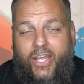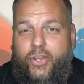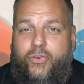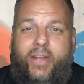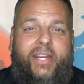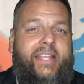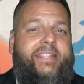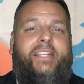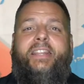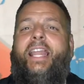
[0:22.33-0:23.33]
Credit is
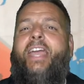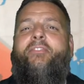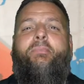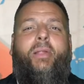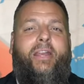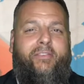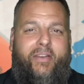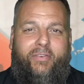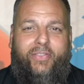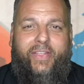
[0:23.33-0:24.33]
the lifeblood of
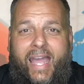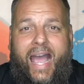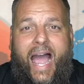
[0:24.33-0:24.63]
everything.